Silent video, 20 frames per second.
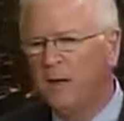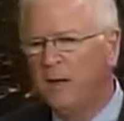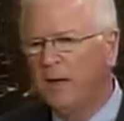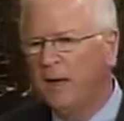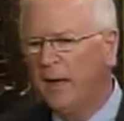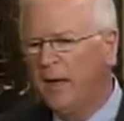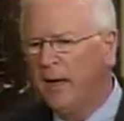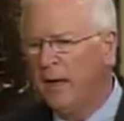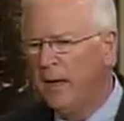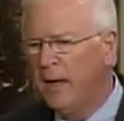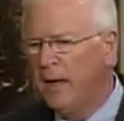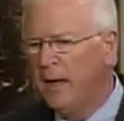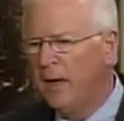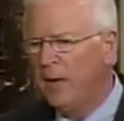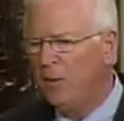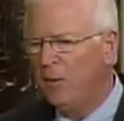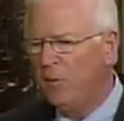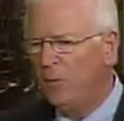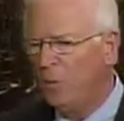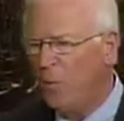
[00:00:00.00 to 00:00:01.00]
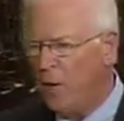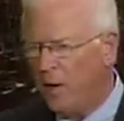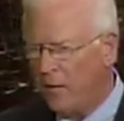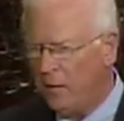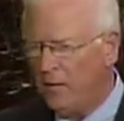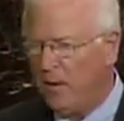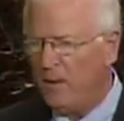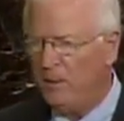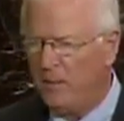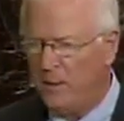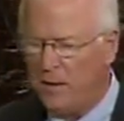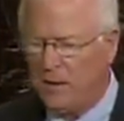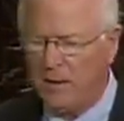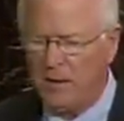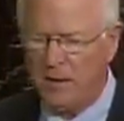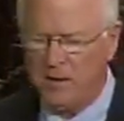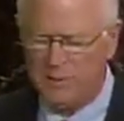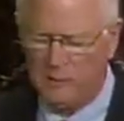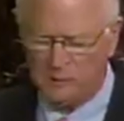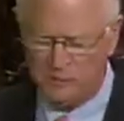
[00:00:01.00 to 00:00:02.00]
And what do they
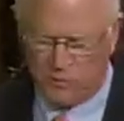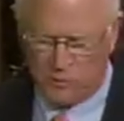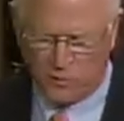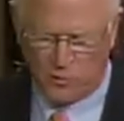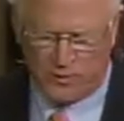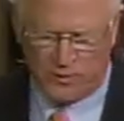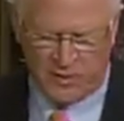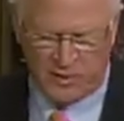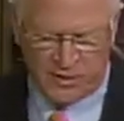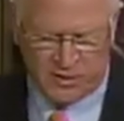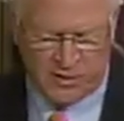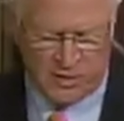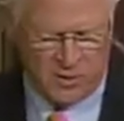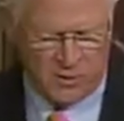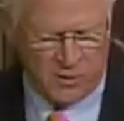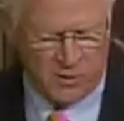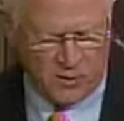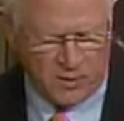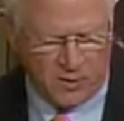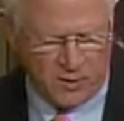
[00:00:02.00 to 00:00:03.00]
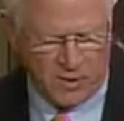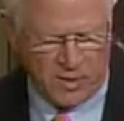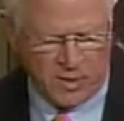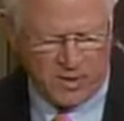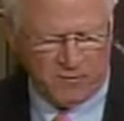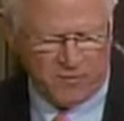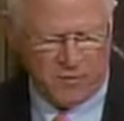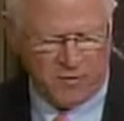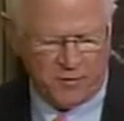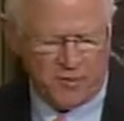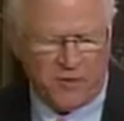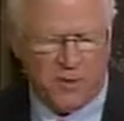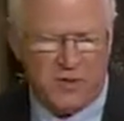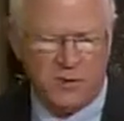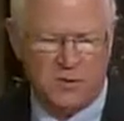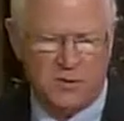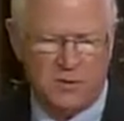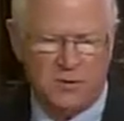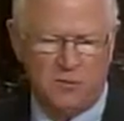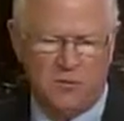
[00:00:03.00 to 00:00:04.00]
mean when they say we're going to have a
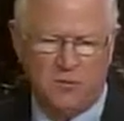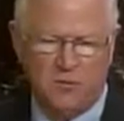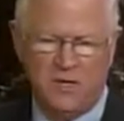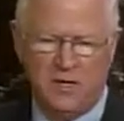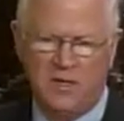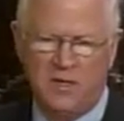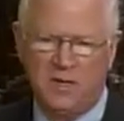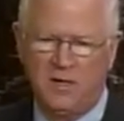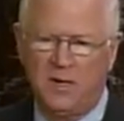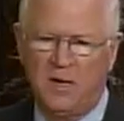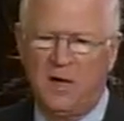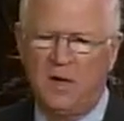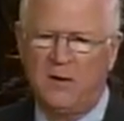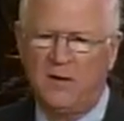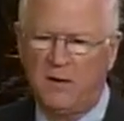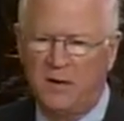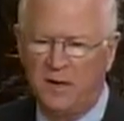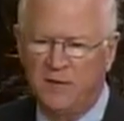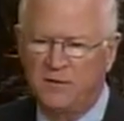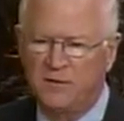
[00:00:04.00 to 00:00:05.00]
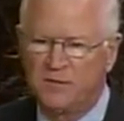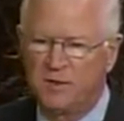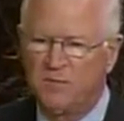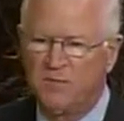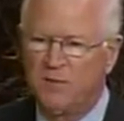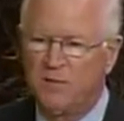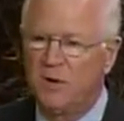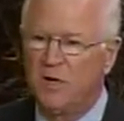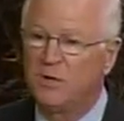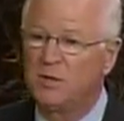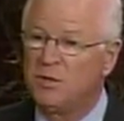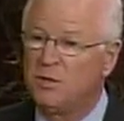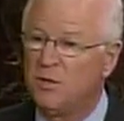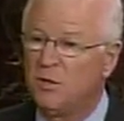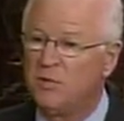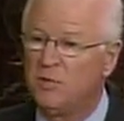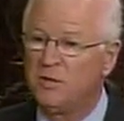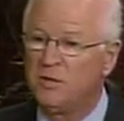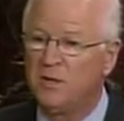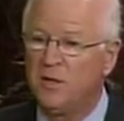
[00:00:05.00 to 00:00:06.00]
$32 billion deficit reduction
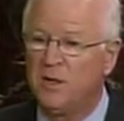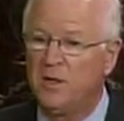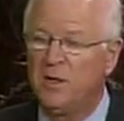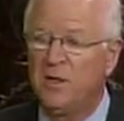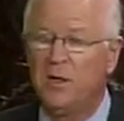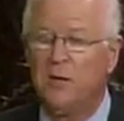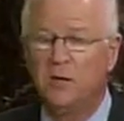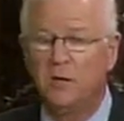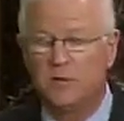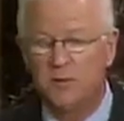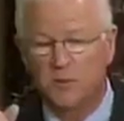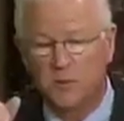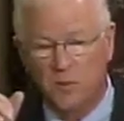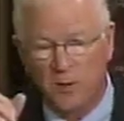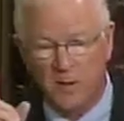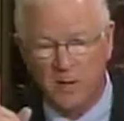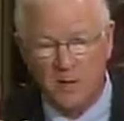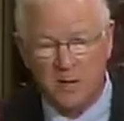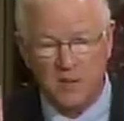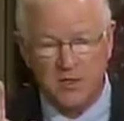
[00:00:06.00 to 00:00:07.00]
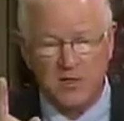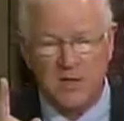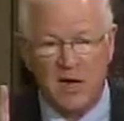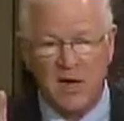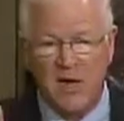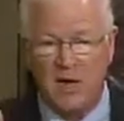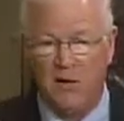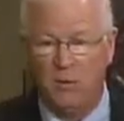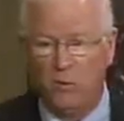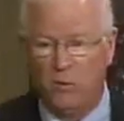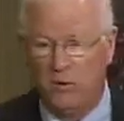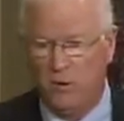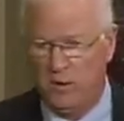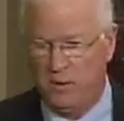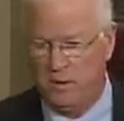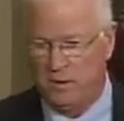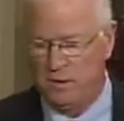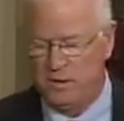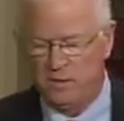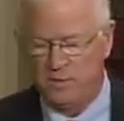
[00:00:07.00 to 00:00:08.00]
over 10 years? Well, here's how it
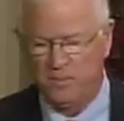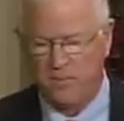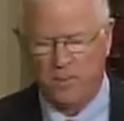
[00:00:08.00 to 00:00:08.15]
works.